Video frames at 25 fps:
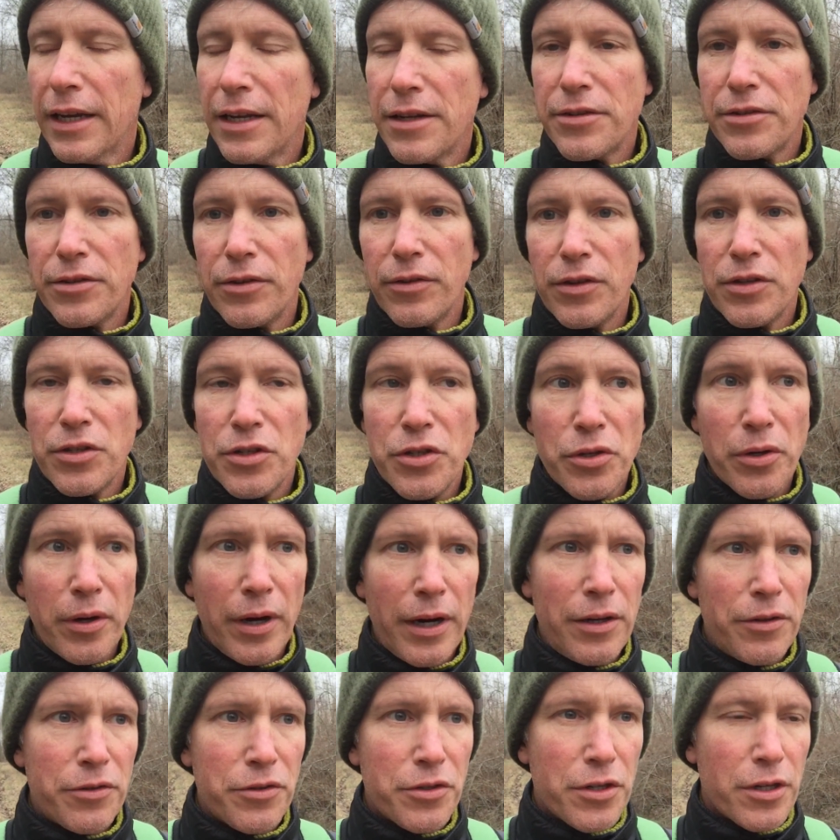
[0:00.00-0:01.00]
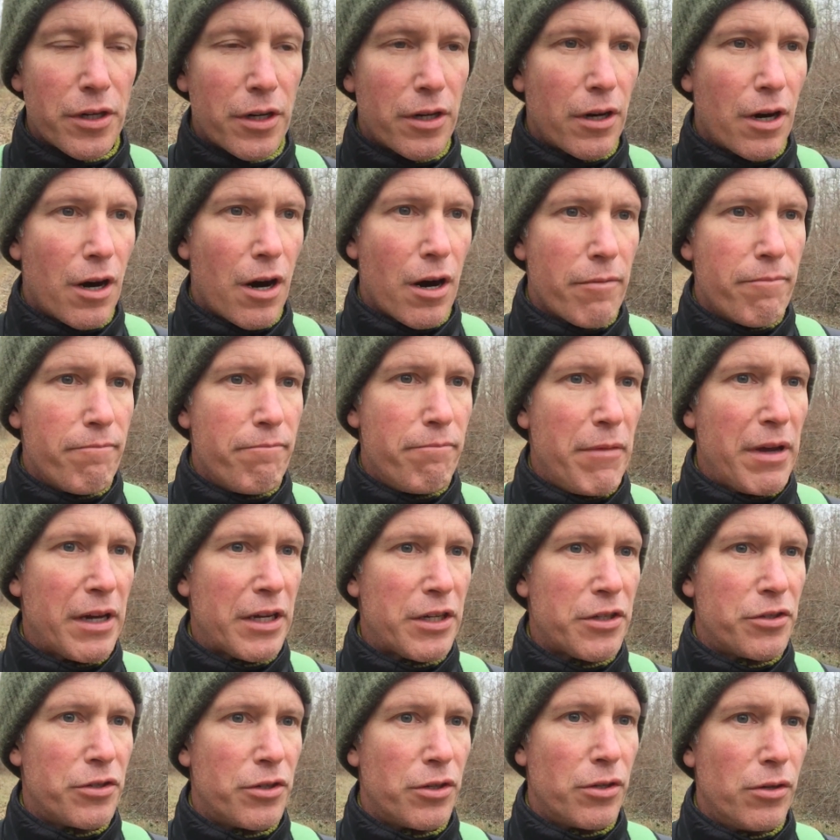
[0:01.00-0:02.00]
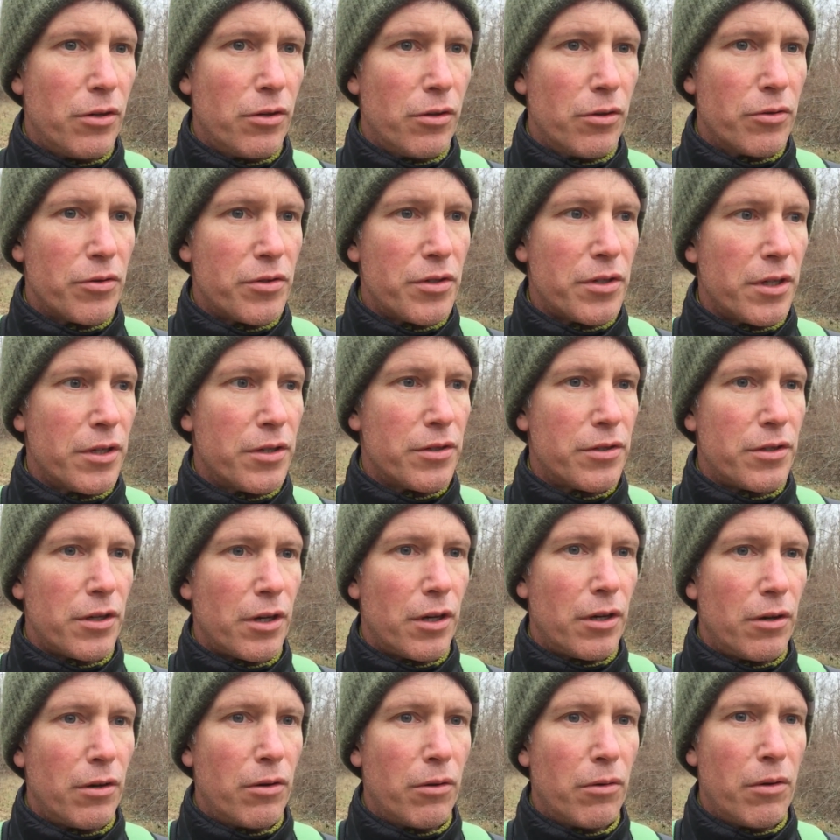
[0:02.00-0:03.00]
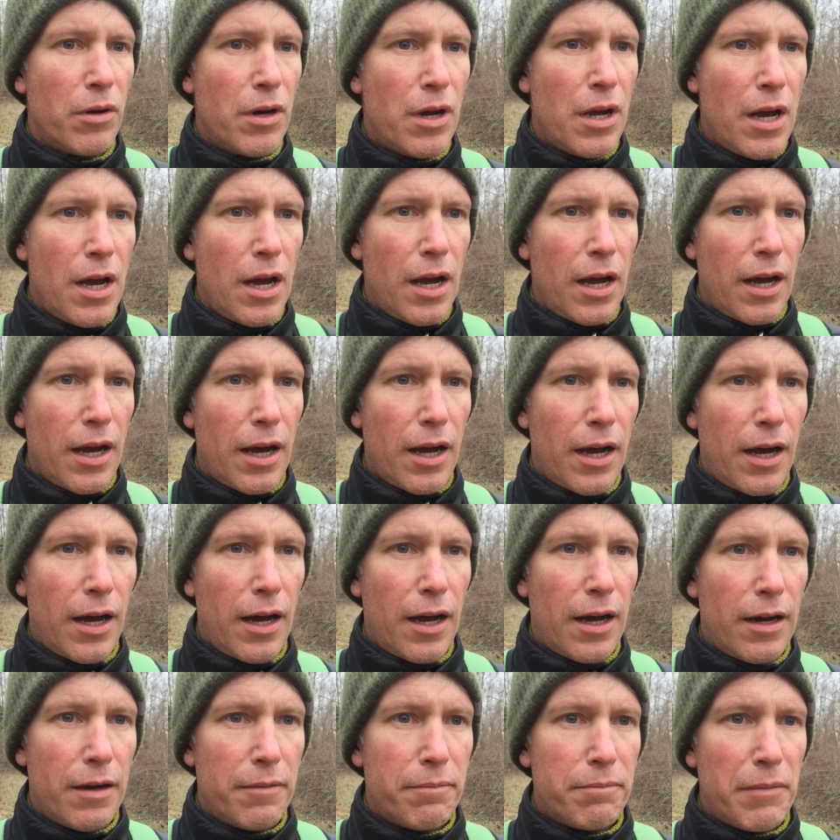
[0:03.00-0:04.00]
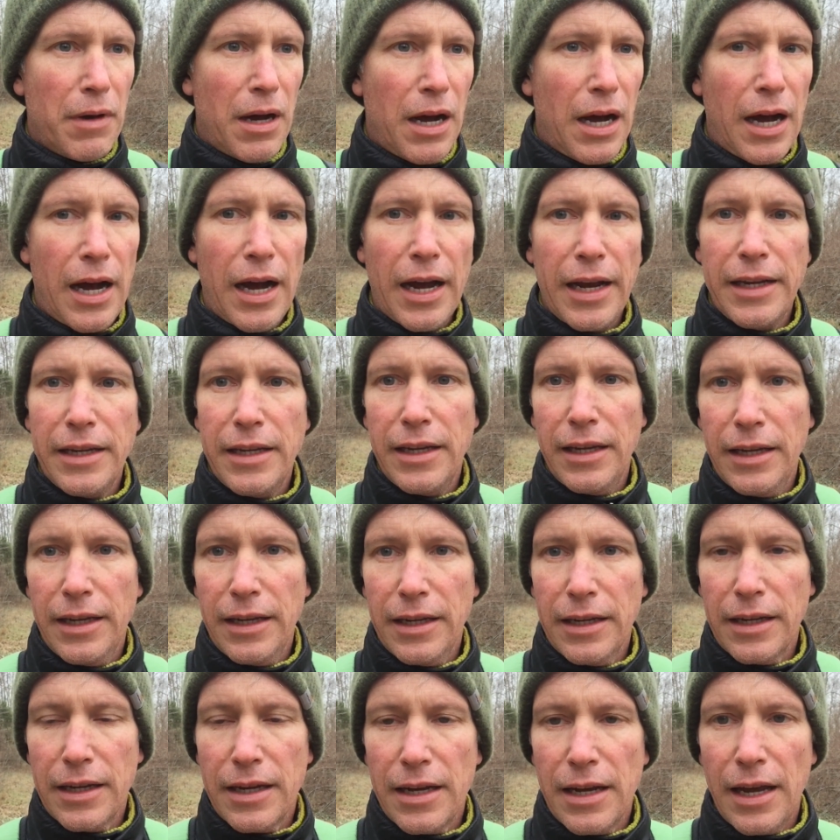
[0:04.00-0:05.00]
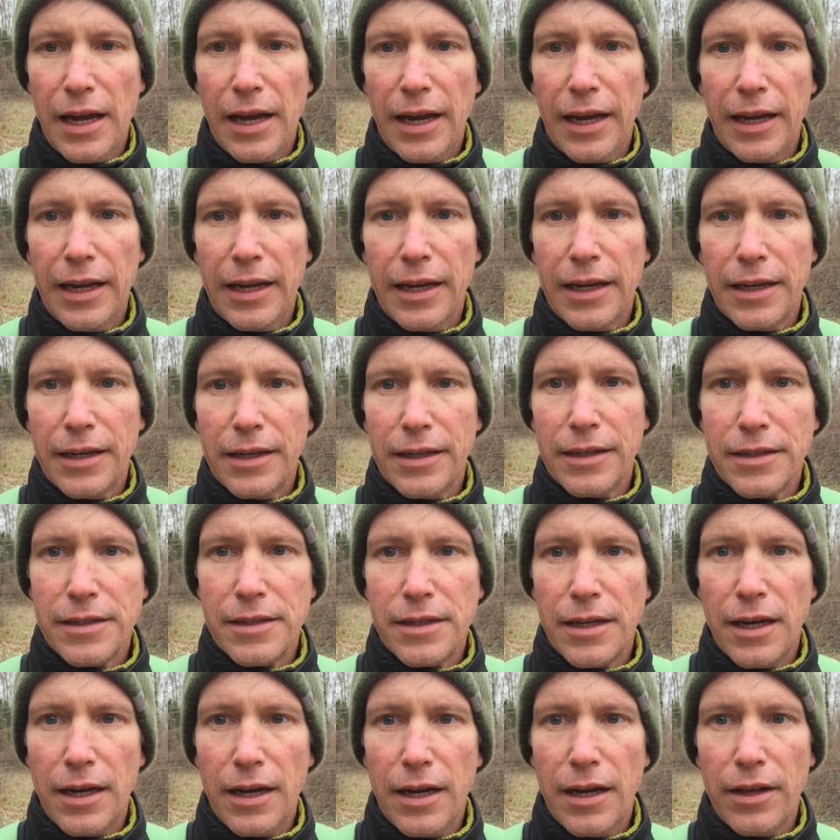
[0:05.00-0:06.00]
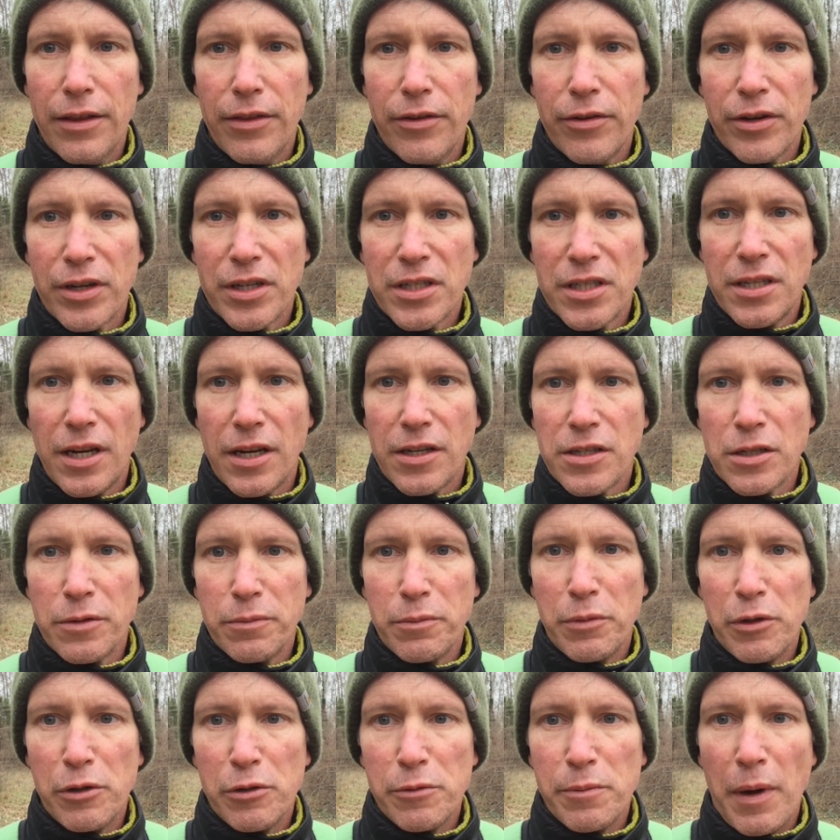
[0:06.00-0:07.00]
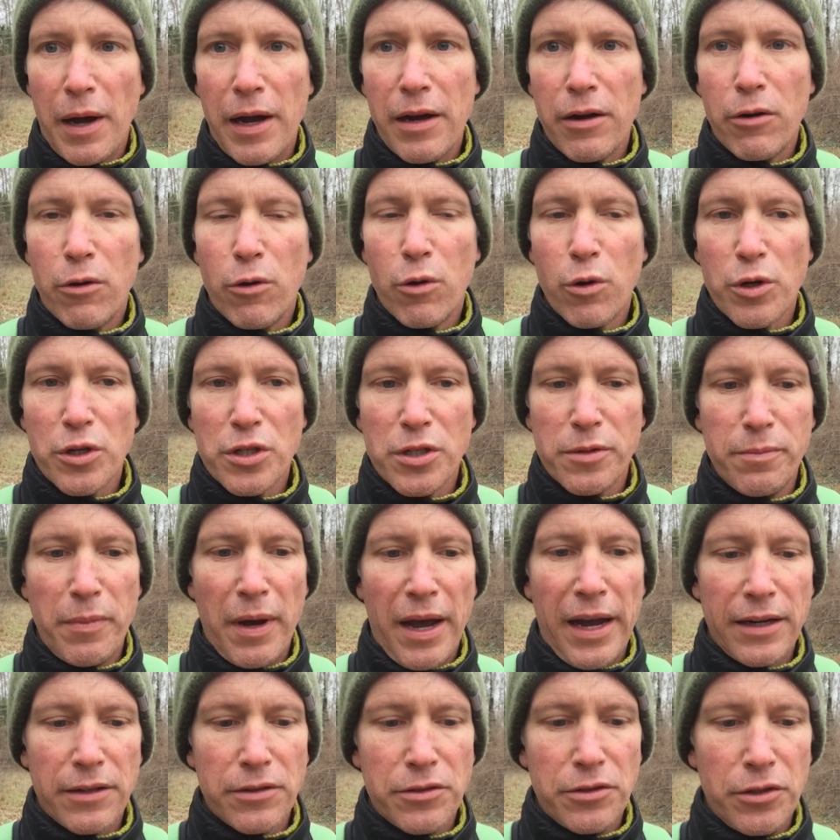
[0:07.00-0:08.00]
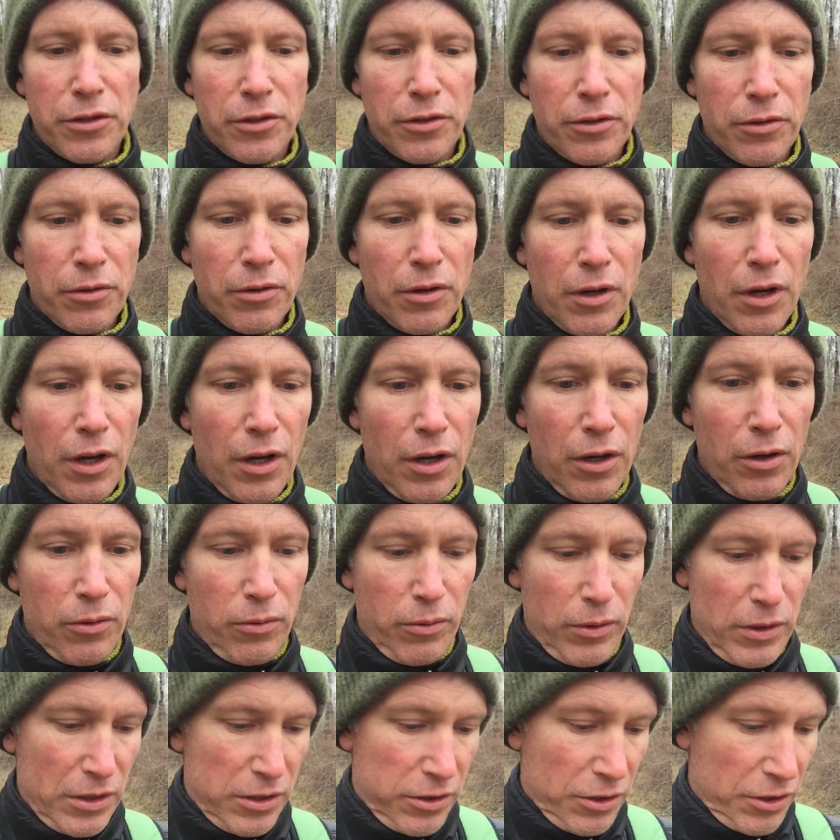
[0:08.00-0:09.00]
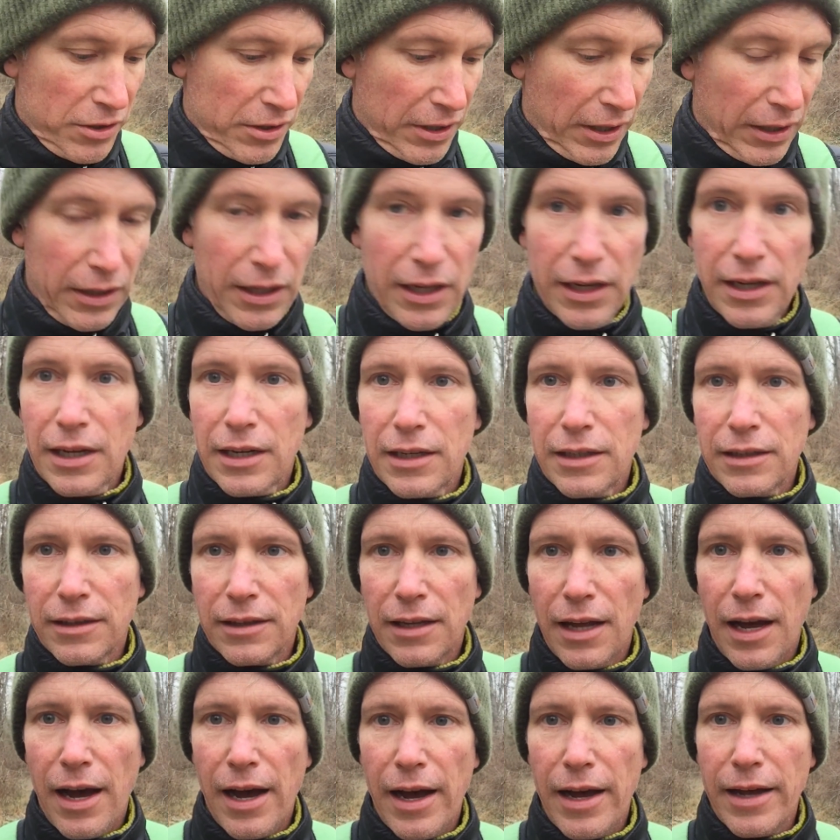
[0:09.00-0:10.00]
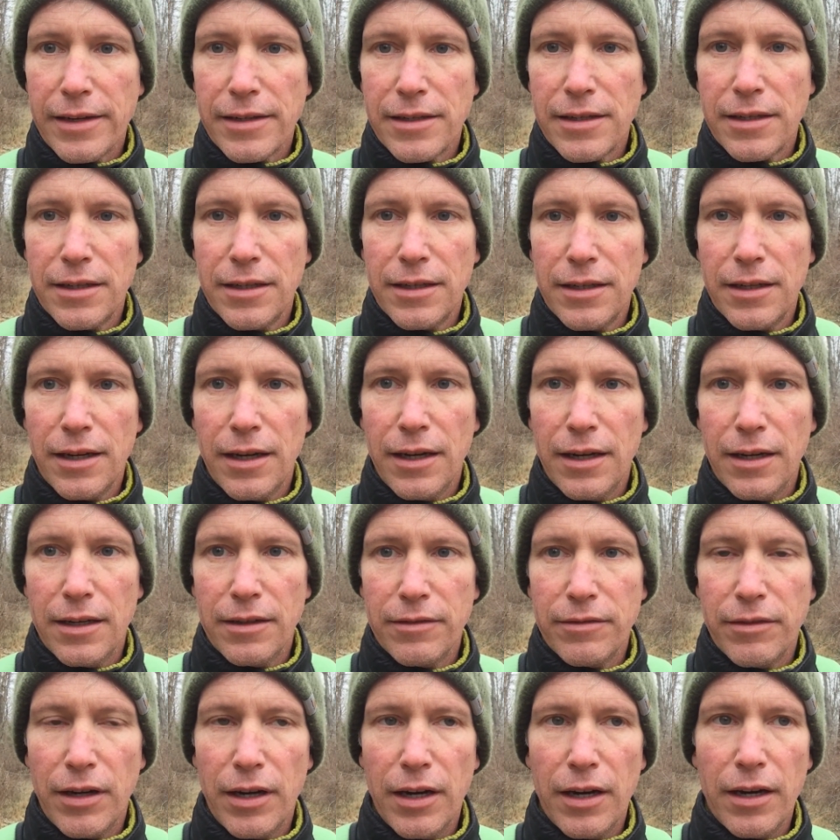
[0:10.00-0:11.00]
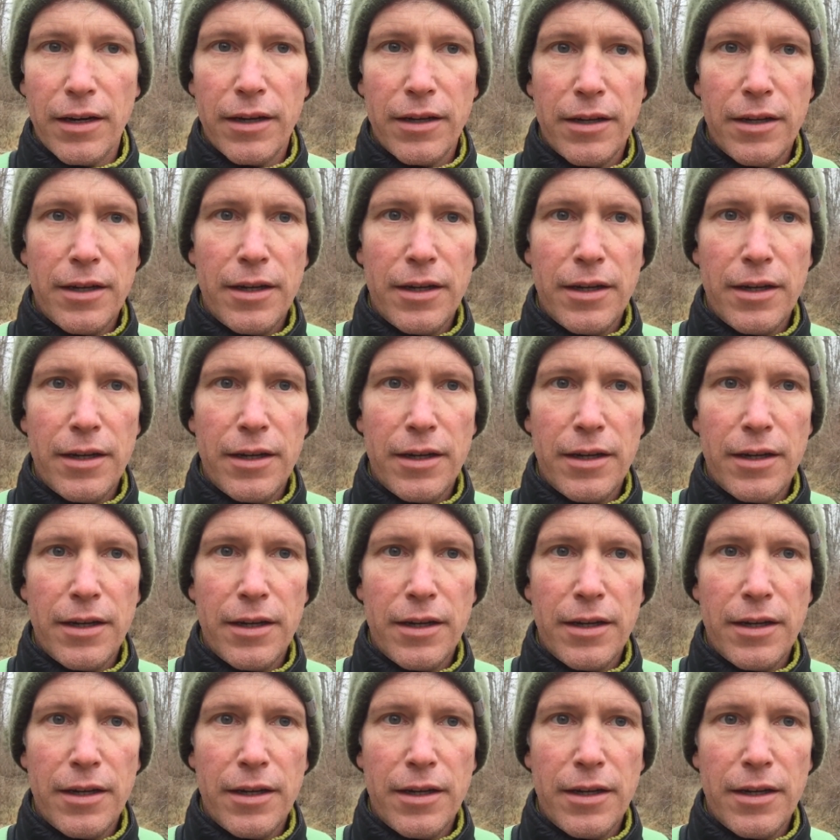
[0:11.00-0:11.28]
And so these trails are mixed use. And so hiking, and they're accessible by horseback too, which looks like they get a lot of